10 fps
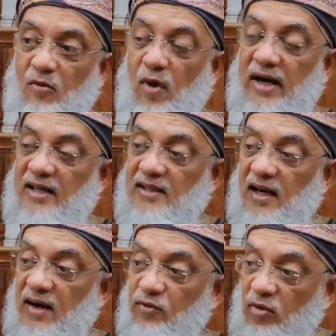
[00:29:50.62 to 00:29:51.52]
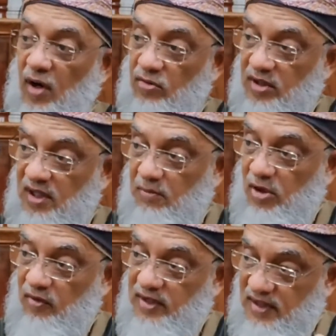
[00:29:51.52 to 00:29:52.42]
Why does Allah have to count the
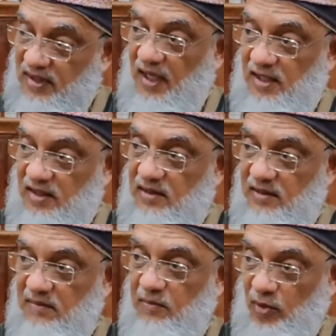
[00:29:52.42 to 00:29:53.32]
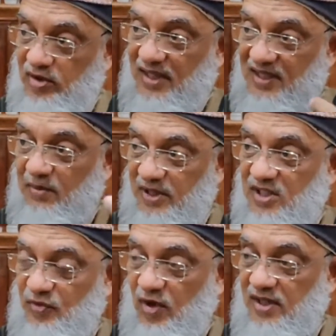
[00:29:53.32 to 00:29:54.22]
number of years and tell us? Because there is a
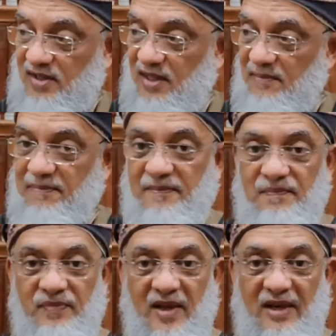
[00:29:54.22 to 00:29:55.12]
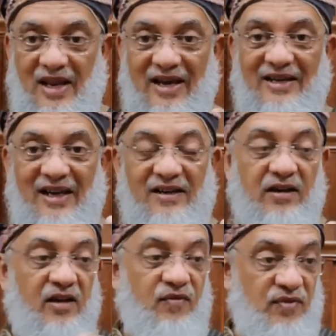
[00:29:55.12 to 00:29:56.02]
message for us, right?
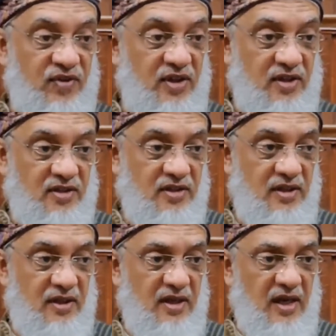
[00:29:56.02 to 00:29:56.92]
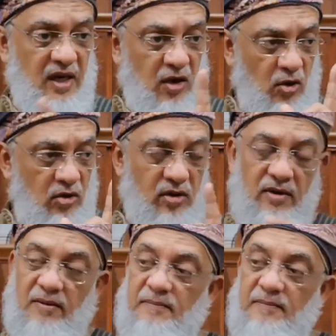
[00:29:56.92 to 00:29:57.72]
950 years alone.